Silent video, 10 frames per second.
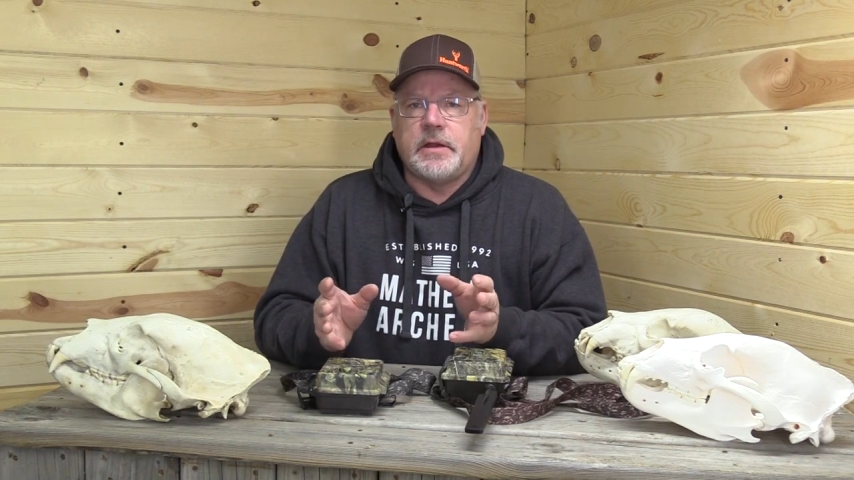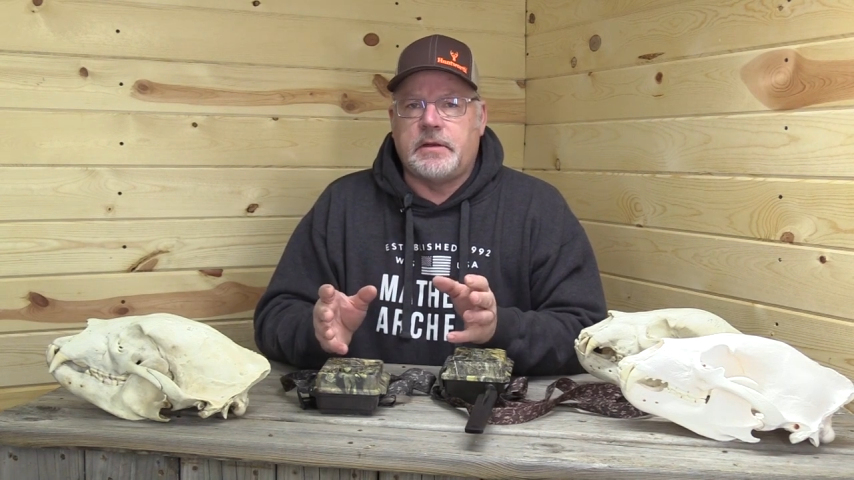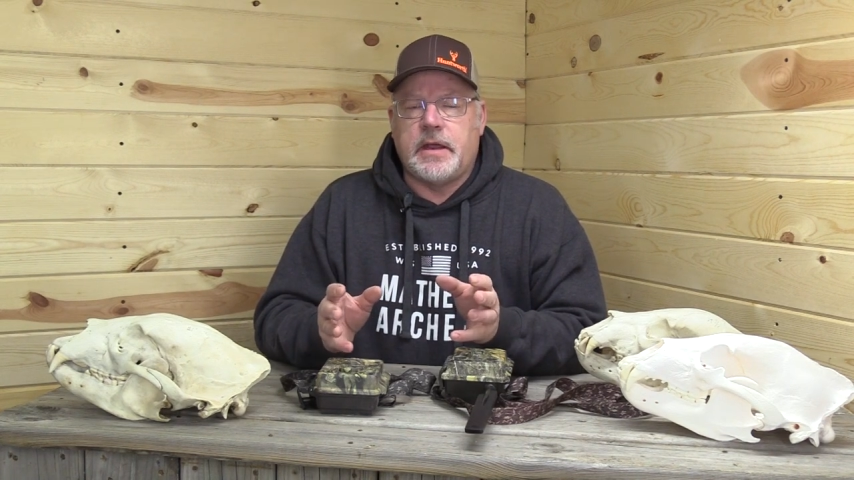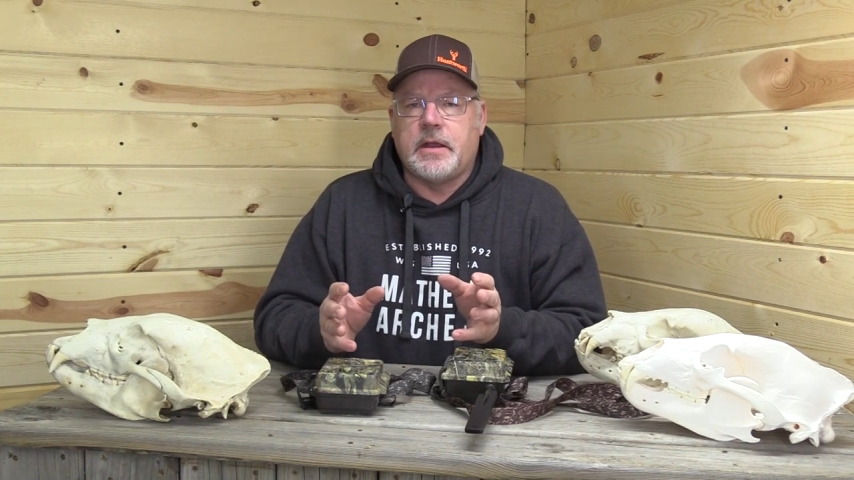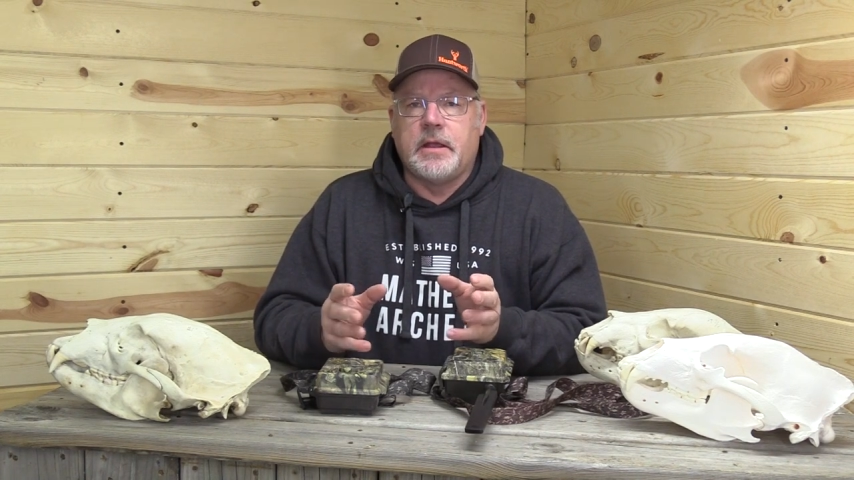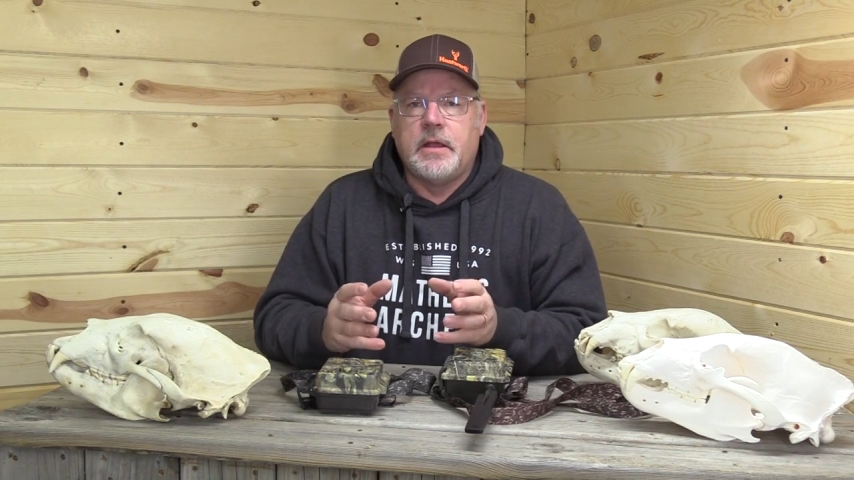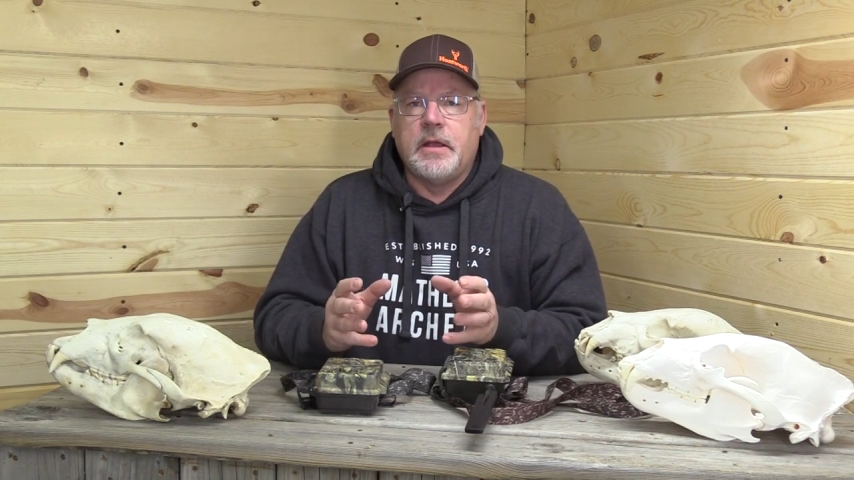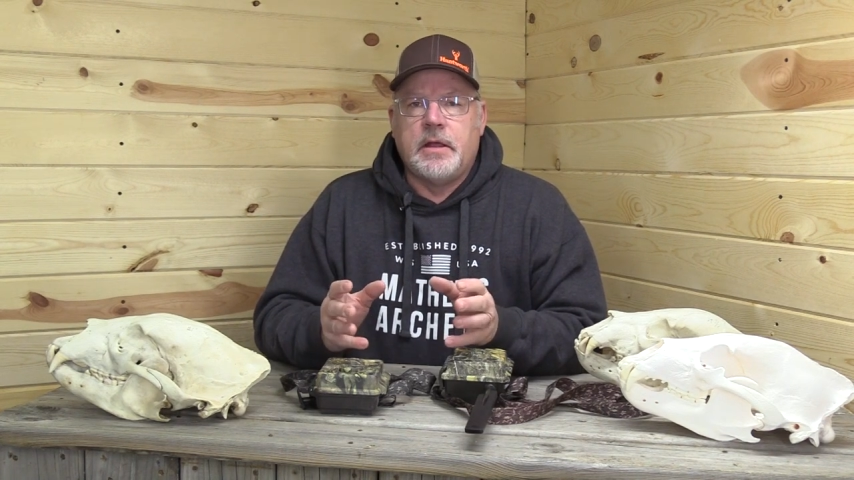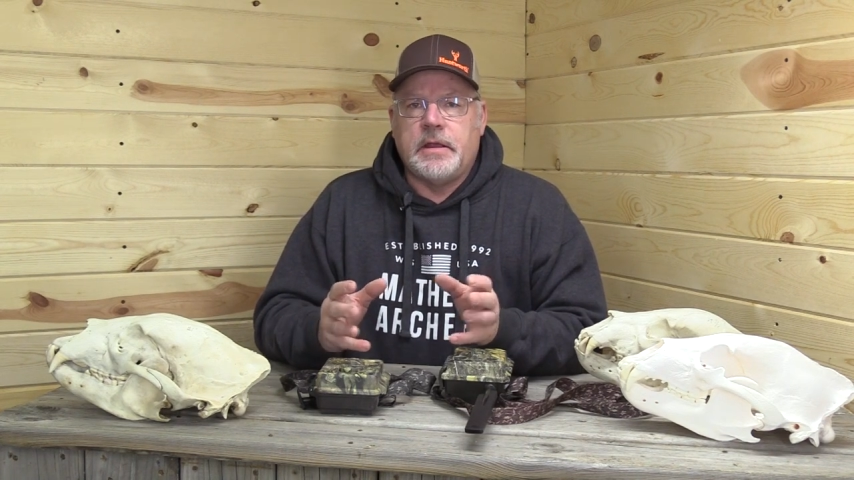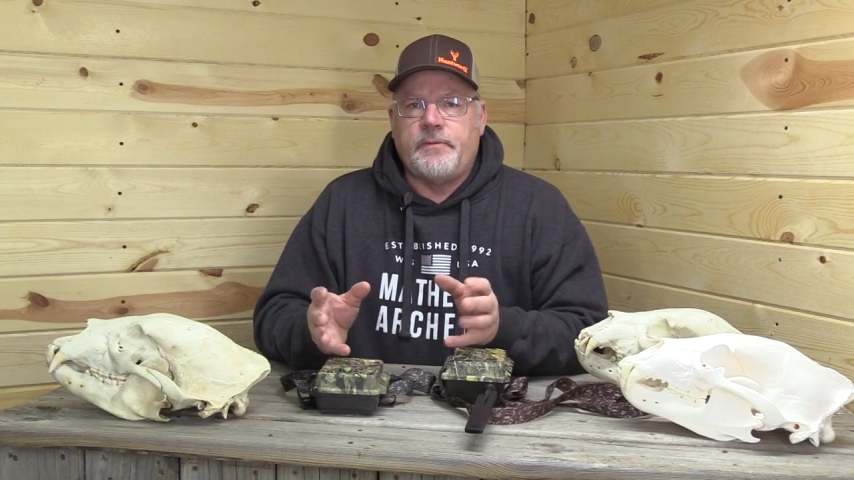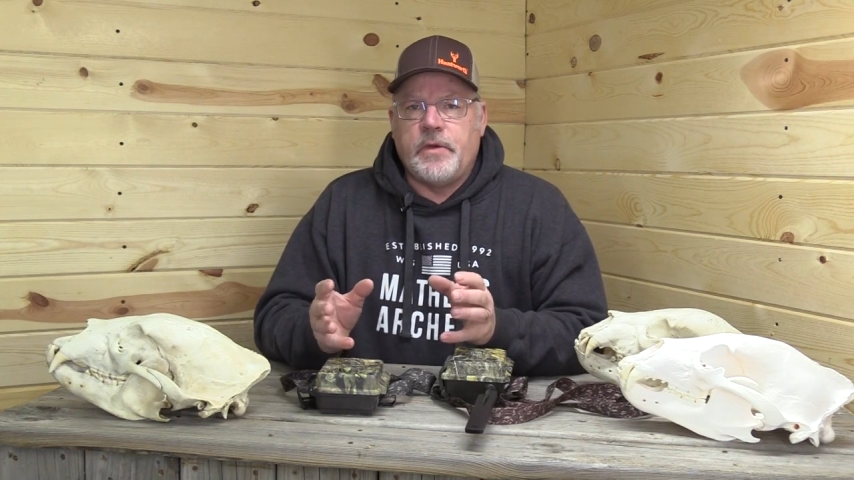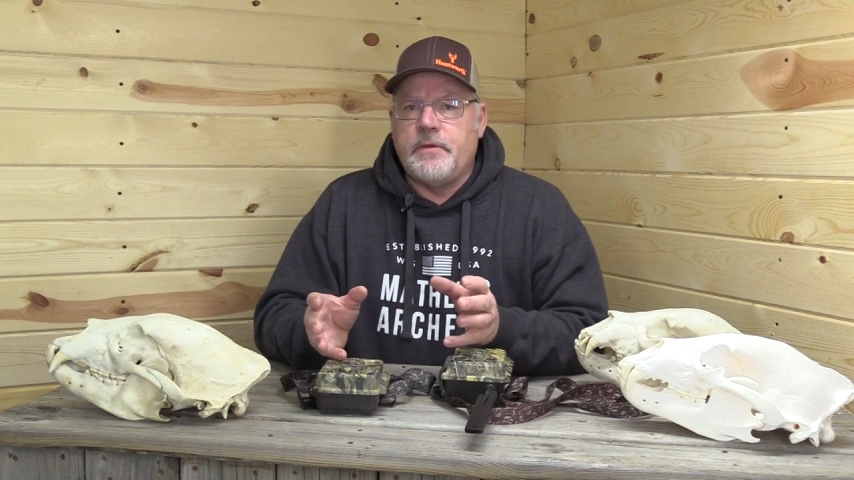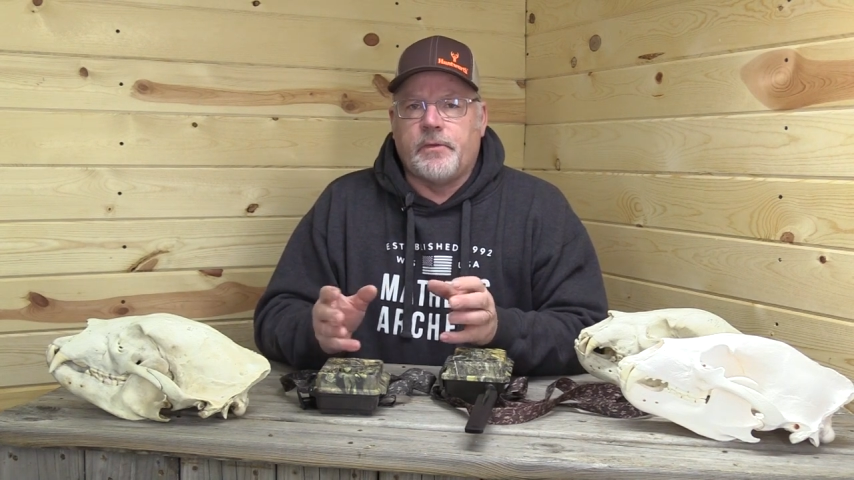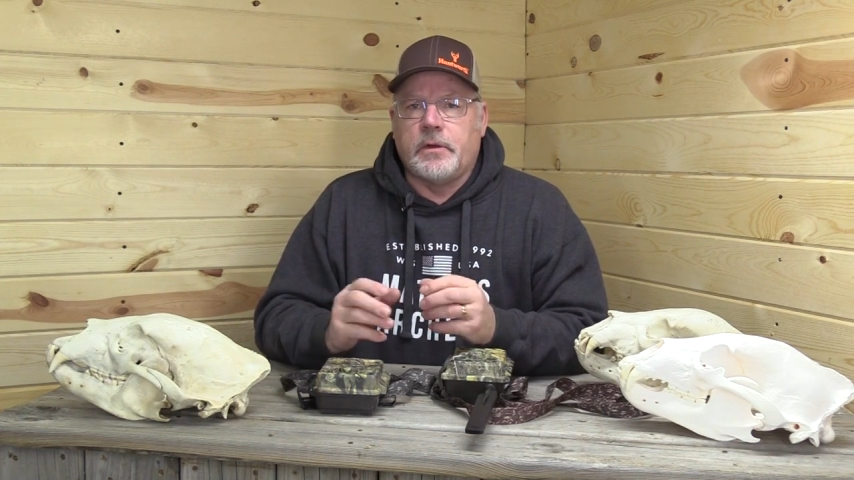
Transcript: They'd take, they'd feed